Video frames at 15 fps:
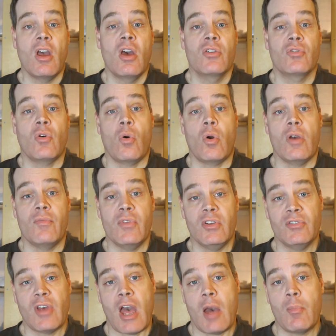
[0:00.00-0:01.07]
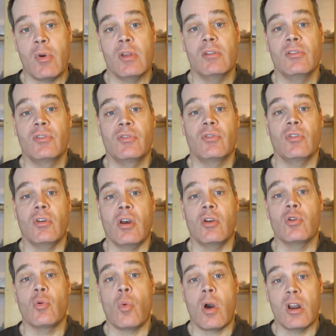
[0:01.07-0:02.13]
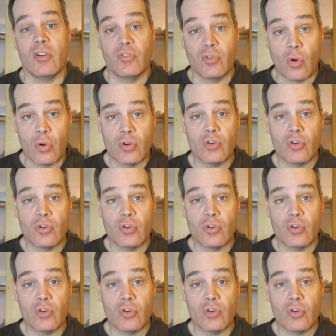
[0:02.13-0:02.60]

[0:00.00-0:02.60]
So if this happens, you want to soak